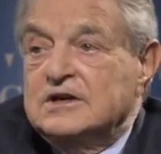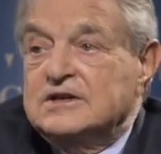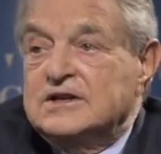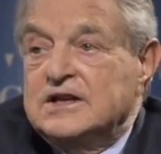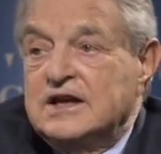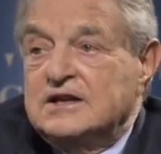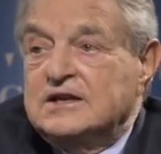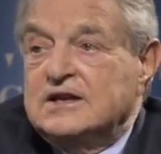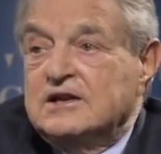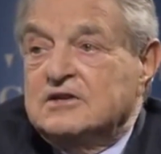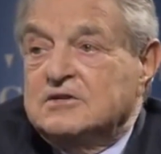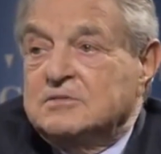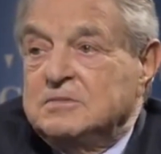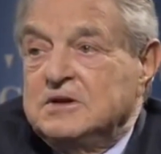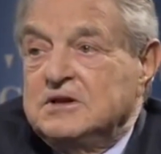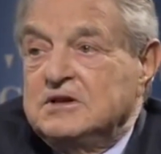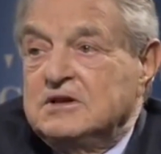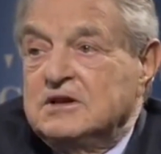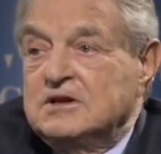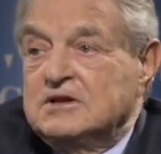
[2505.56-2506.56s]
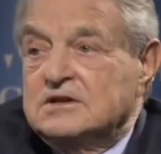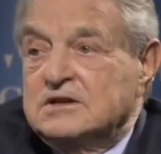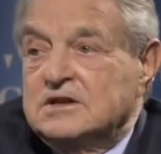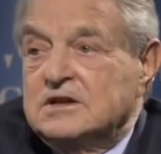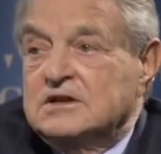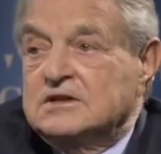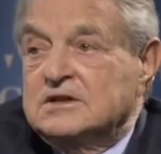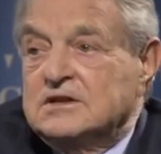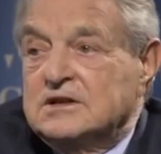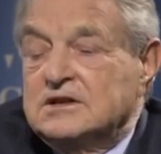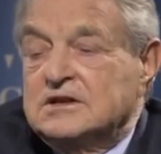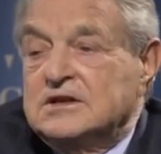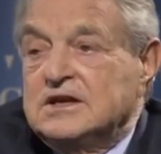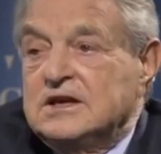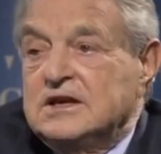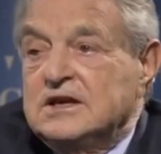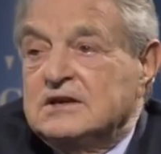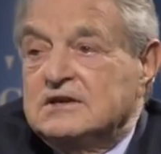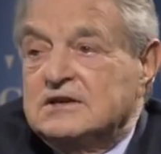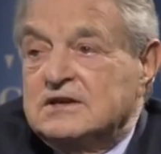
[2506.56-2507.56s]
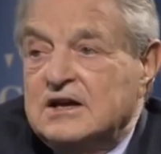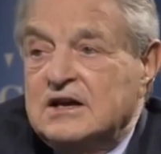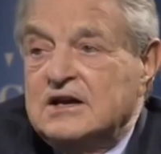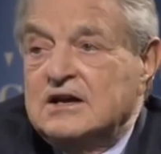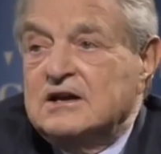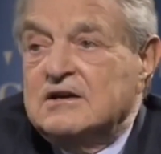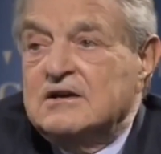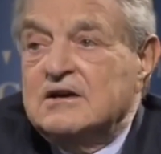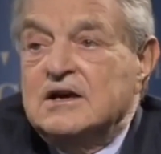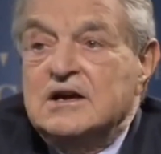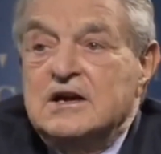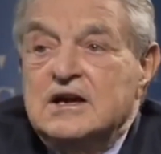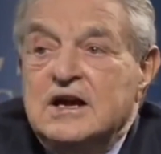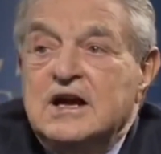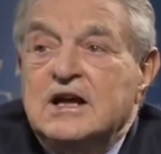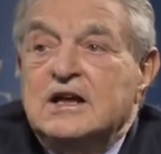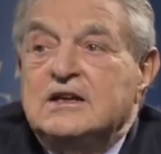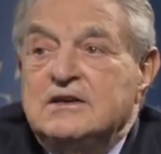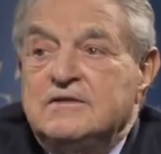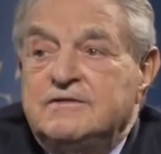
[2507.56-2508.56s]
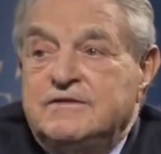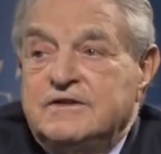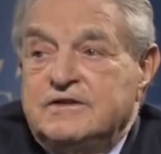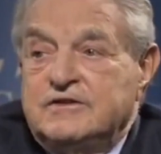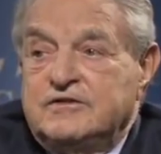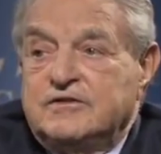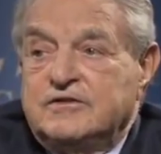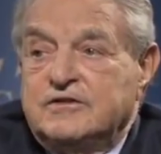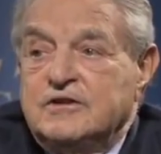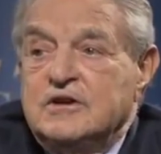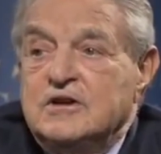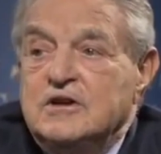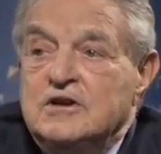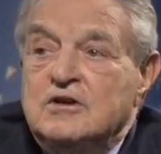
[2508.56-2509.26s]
That has been the entire edifice